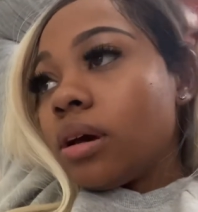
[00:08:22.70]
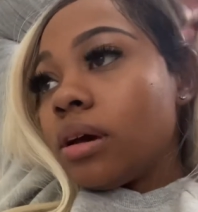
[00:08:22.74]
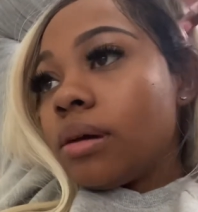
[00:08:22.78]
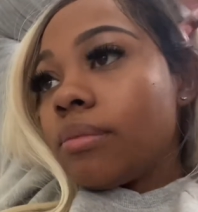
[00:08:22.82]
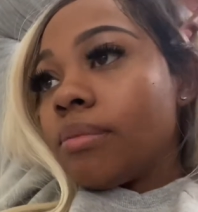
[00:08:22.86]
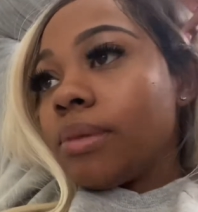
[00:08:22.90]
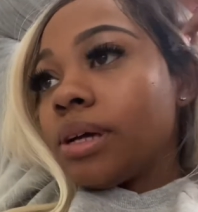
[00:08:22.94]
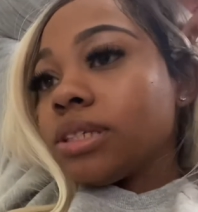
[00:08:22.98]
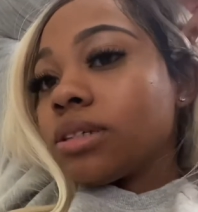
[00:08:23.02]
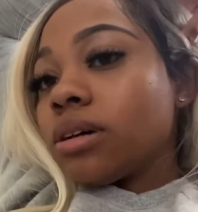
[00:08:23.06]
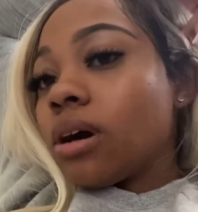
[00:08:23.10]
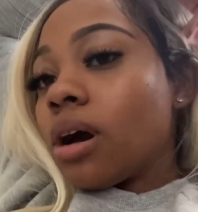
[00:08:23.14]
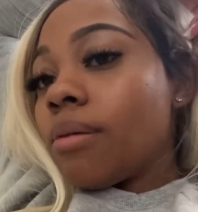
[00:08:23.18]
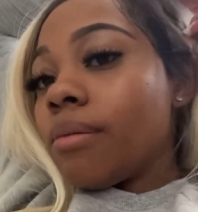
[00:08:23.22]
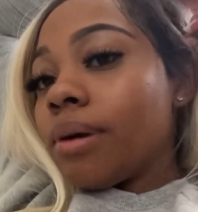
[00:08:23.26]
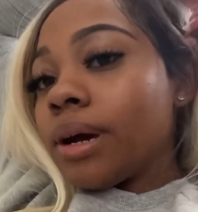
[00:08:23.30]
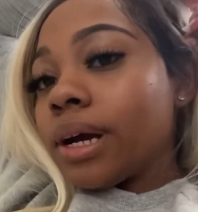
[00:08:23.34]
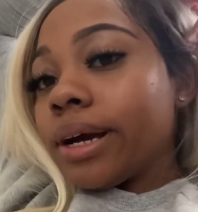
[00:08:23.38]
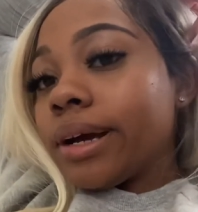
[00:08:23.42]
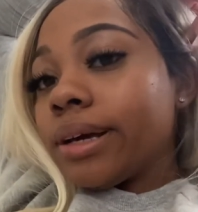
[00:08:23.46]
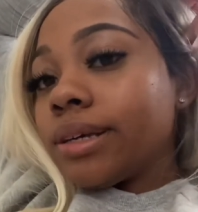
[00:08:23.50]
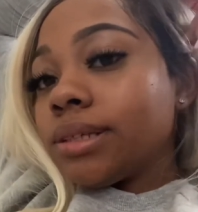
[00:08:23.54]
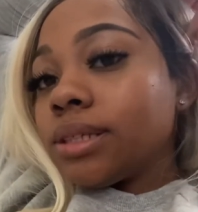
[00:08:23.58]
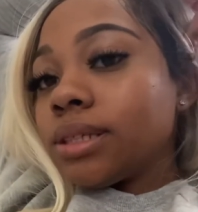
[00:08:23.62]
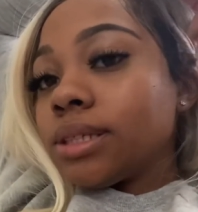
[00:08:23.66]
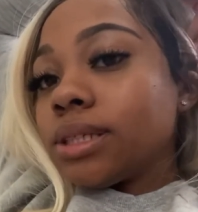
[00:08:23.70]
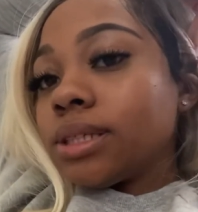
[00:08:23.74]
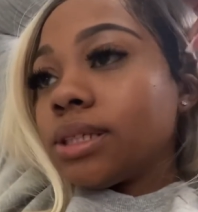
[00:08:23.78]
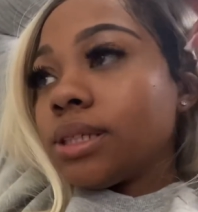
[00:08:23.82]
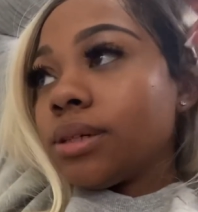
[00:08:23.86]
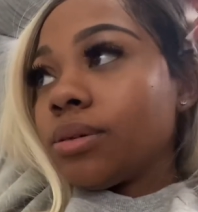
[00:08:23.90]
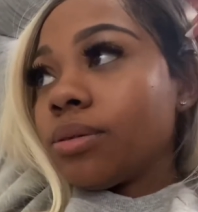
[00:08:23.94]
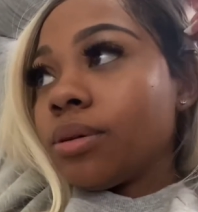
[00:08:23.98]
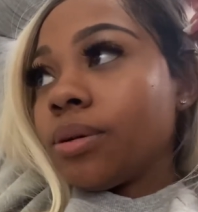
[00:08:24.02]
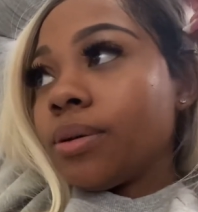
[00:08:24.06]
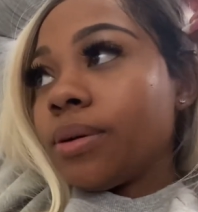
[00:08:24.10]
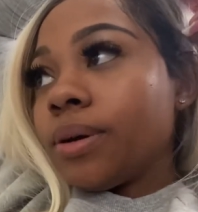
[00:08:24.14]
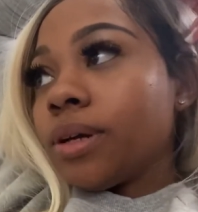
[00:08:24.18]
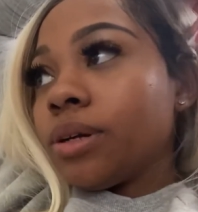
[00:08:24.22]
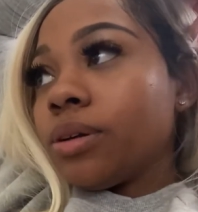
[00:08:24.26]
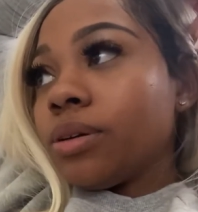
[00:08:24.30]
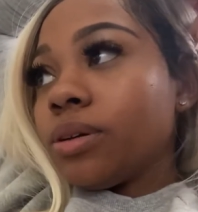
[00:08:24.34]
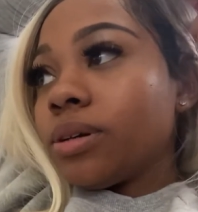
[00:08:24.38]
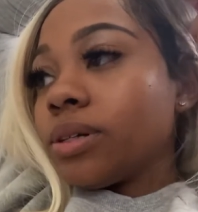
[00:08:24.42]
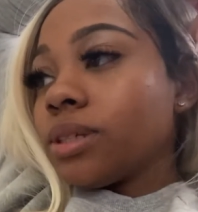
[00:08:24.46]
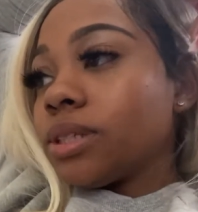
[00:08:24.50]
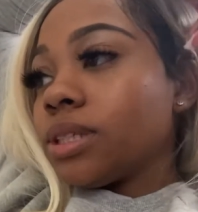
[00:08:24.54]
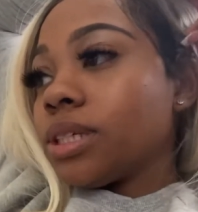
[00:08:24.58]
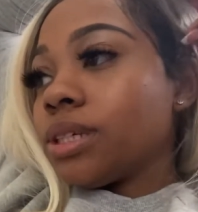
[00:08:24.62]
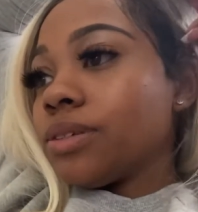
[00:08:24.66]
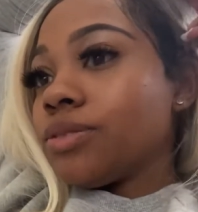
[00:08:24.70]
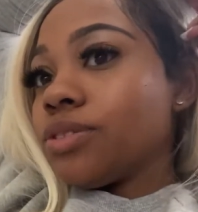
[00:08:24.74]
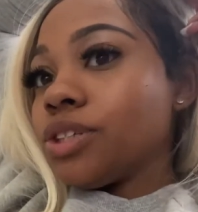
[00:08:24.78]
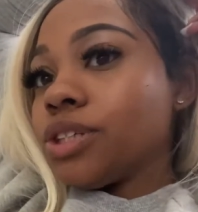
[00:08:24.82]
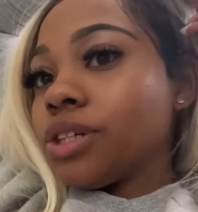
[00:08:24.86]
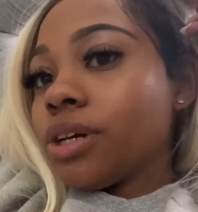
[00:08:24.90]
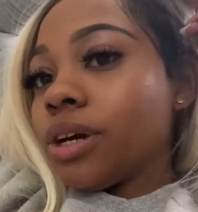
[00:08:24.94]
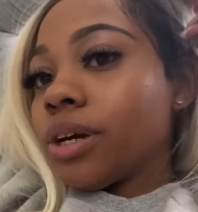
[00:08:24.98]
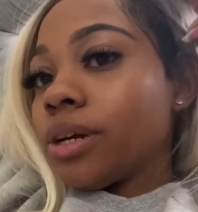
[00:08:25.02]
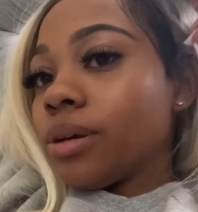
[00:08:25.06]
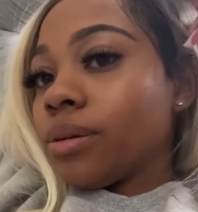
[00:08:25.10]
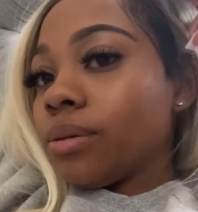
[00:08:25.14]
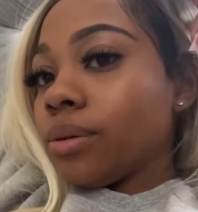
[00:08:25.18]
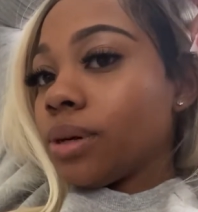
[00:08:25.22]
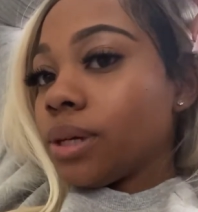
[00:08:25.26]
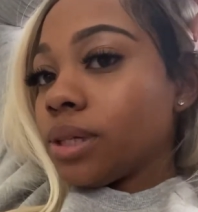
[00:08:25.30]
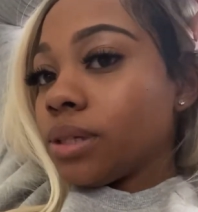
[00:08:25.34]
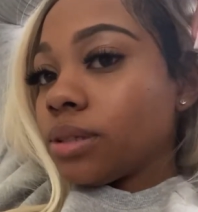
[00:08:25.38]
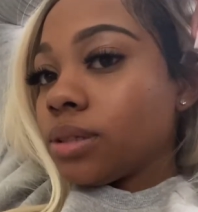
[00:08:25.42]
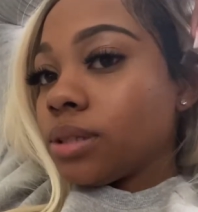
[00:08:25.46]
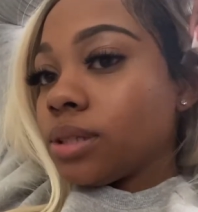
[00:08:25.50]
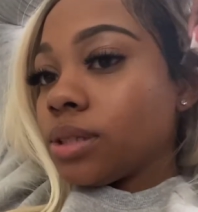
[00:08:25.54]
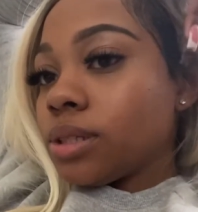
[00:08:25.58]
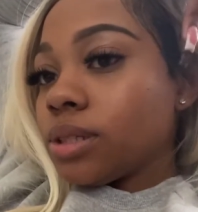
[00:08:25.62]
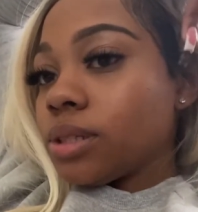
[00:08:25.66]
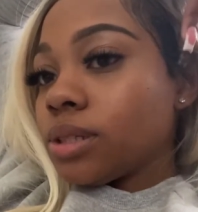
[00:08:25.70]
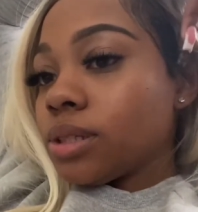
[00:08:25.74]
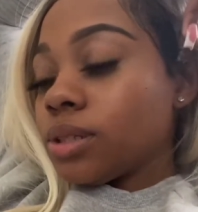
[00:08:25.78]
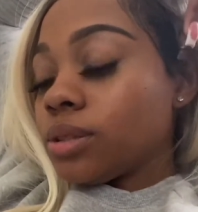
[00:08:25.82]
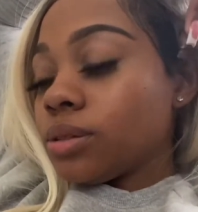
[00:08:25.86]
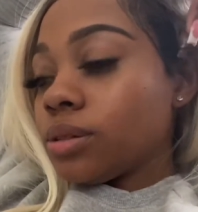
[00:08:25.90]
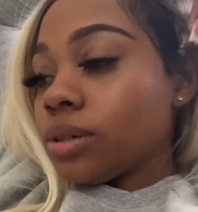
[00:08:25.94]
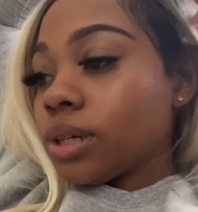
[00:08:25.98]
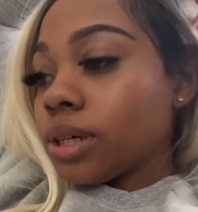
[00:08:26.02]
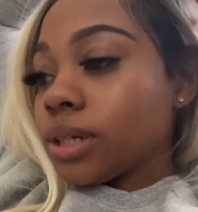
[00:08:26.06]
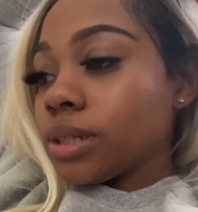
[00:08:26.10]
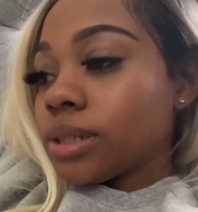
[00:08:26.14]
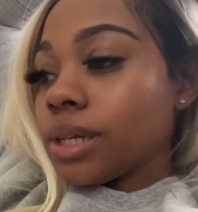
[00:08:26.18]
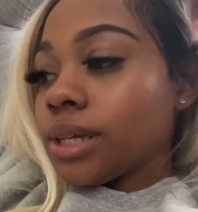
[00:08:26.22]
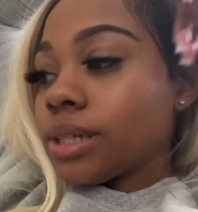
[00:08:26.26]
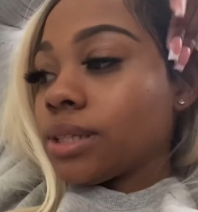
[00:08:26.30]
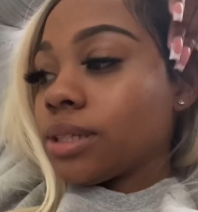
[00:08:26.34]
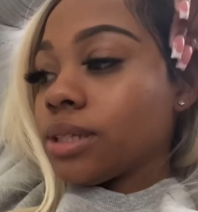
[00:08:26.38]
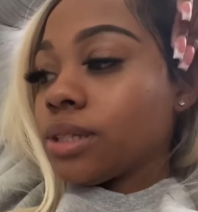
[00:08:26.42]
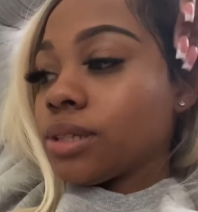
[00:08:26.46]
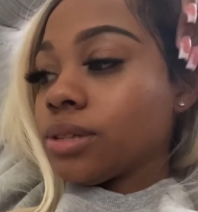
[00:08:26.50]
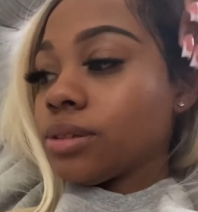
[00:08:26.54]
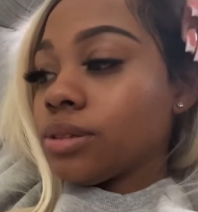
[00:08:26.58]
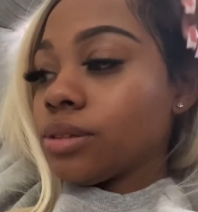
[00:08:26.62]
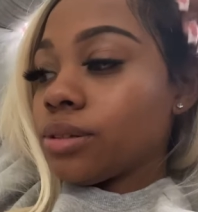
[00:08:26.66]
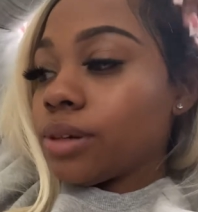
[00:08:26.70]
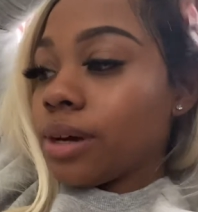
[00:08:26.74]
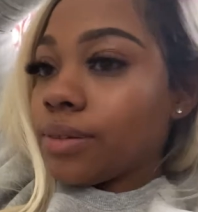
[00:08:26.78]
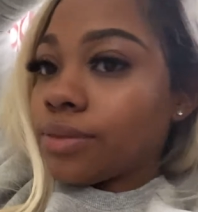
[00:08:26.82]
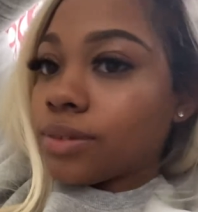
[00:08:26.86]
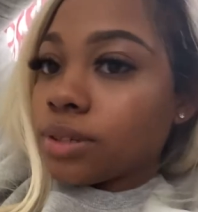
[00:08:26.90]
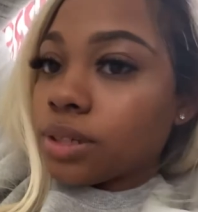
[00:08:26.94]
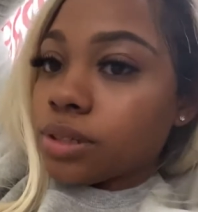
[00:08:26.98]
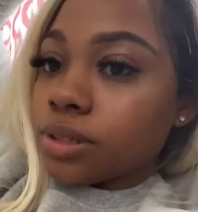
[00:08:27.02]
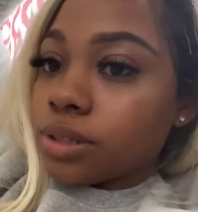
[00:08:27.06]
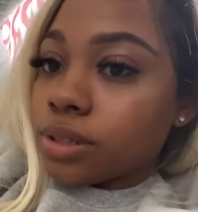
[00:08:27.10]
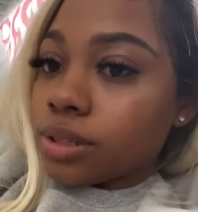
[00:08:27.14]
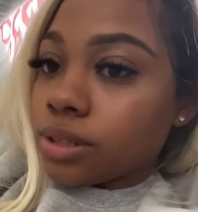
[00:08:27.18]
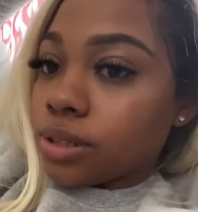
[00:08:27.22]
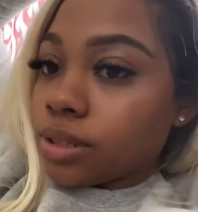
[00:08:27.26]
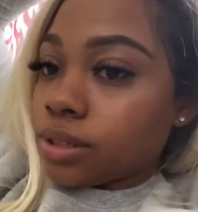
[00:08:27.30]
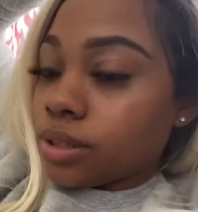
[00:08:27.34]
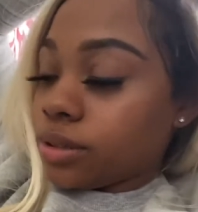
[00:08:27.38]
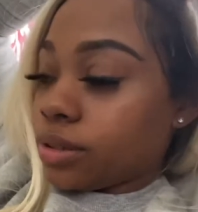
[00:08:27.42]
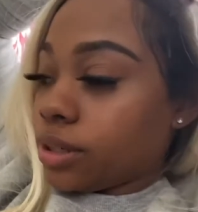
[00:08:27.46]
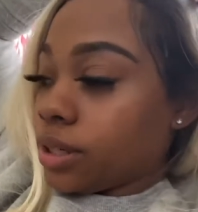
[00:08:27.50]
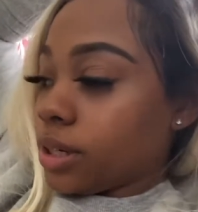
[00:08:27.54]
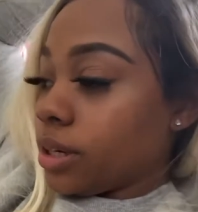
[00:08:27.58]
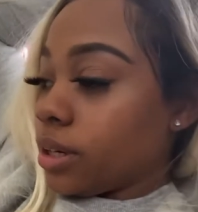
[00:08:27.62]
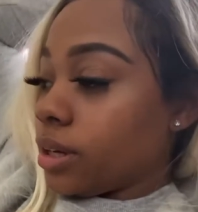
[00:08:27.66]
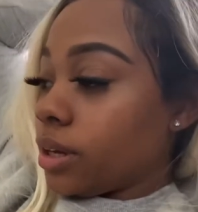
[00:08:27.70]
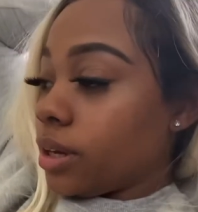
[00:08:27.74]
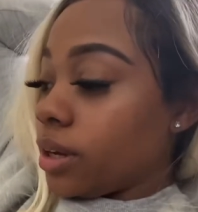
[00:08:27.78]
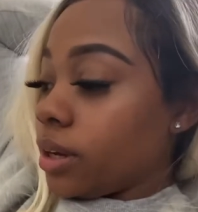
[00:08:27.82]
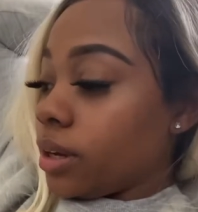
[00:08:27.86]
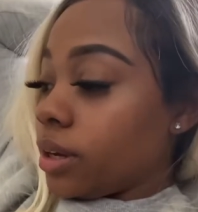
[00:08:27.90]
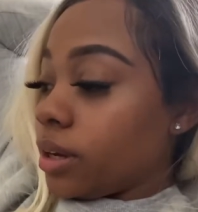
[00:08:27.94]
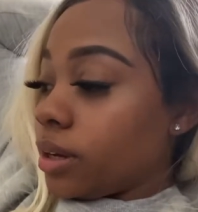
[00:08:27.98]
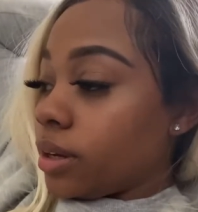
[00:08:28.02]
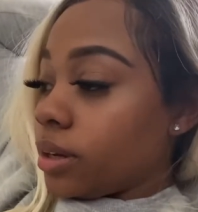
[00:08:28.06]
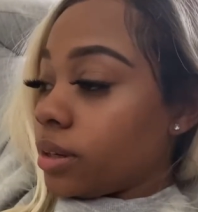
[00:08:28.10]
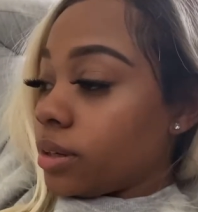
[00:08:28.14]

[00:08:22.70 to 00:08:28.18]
I'm about to call my cousin, see what we're doing, see if she already went to the store, because I still do have to go to the store. Kick.